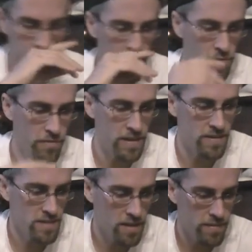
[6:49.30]

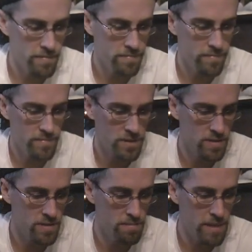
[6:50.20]
Girlfriend is giving him
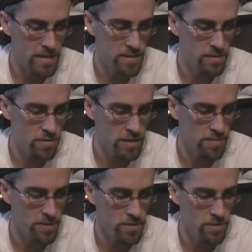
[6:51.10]
just demented
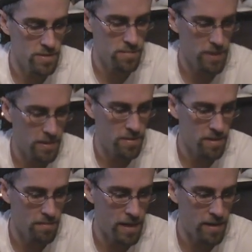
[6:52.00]
Christmas toys to play
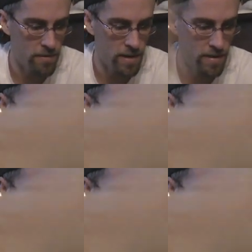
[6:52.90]
with in the background.